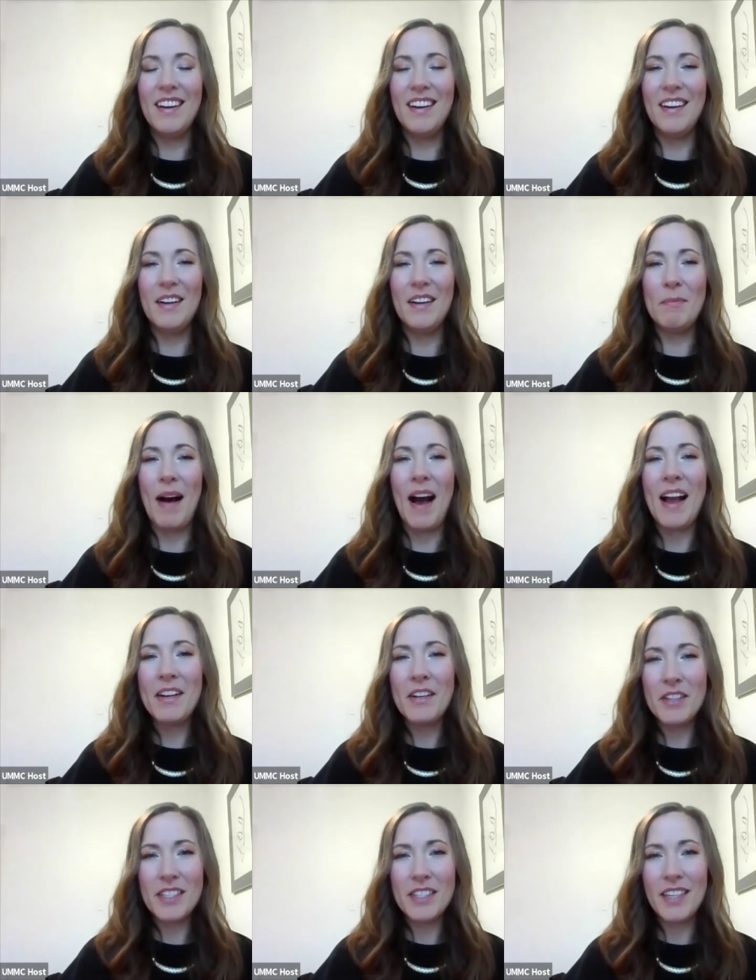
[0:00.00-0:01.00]
Um, I
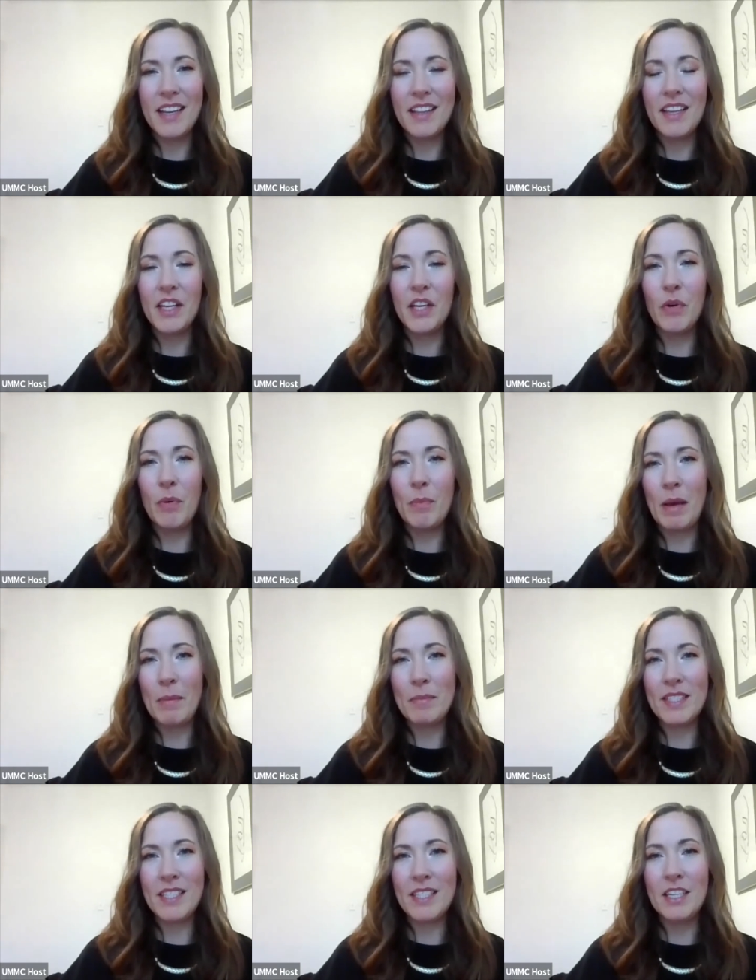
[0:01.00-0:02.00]
understand that
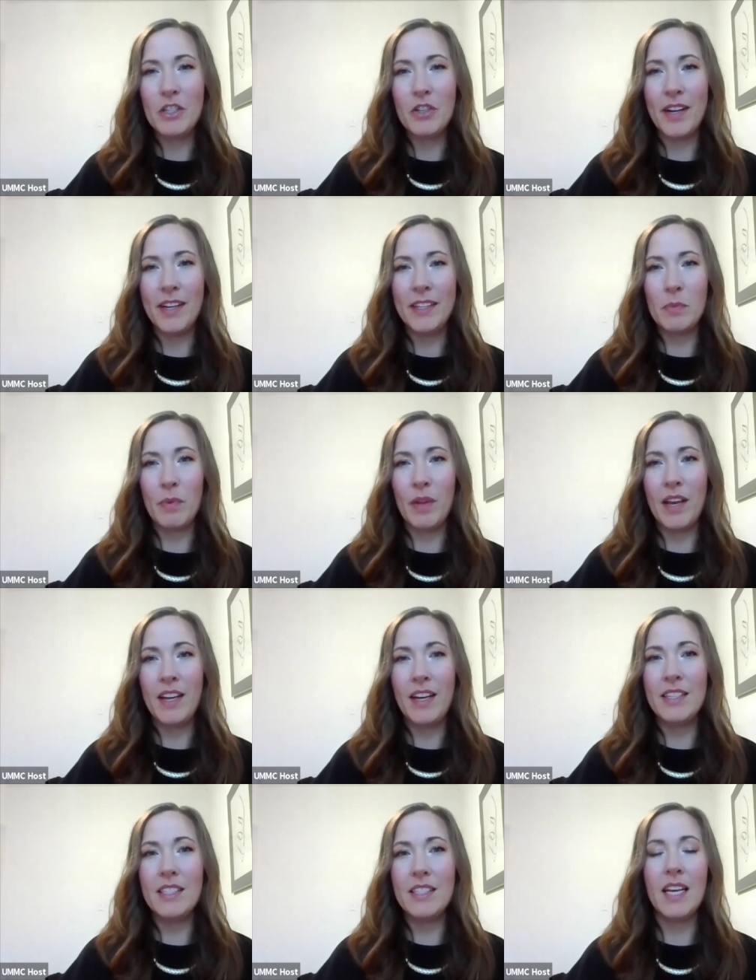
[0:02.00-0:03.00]
UMMC transplant
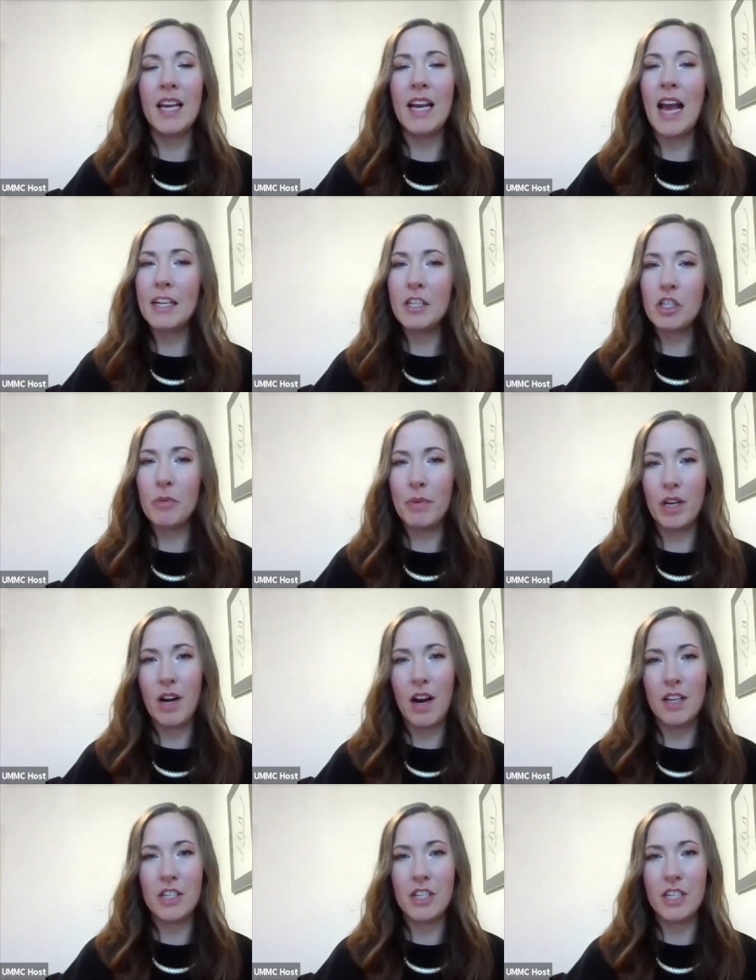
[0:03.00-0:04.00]
is taking extra
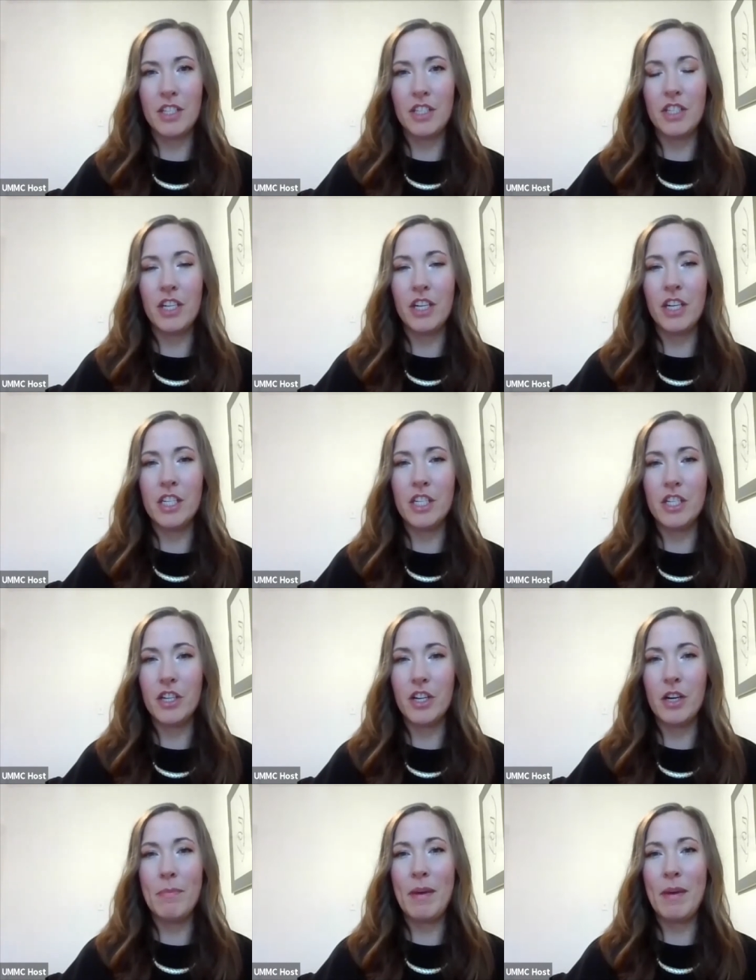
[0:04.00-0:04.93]
precautions to ensure